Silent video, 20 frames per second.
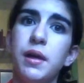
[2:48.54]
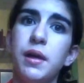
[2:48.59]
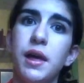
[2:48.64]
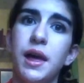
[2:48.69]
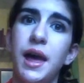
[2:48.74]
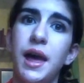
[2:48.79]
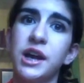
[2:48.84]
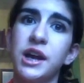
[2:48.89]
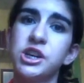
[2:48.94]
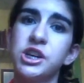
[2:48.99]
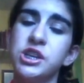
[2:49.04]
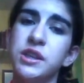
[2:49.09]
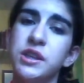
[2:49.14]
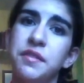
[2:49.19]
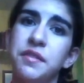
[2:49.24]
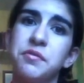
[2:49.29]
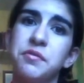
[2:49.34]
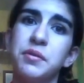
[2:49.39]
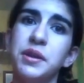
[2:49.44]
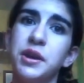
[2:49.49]
Actually,
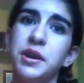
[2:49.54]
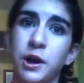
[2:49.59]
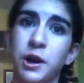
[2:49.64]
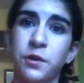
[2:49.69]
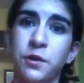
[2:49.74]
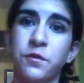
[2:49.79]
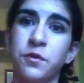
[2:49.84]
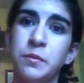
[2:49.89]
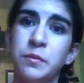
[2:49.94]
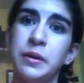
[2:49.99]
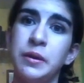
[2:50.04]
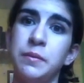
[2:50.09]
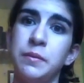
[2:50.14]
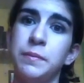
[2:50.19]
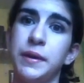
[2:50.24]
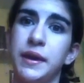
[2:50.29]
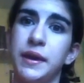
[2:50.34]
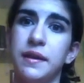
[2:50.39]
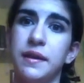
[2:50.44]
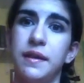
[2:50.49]
that's really hard for me
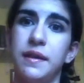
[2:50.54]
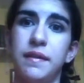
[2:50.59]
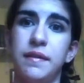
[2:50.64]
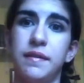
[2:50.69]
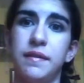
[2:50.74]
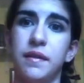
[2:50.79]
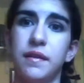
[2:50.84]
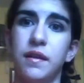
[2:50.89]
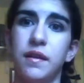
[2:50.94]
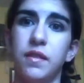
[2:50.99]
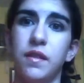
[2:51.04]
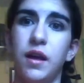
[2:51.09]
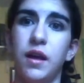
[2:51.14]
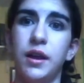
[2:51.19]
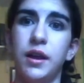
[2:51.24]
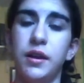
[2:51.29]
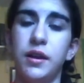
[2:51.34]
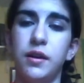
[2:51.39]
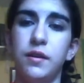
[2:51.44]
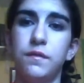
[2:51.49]
because a lot
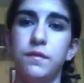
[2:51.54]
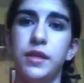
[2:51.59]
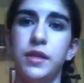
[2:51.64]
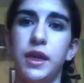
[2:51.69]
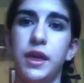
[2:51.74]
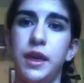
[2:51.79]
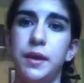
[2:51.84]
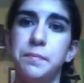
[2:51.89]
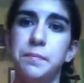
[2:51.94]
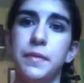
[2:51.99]
of the,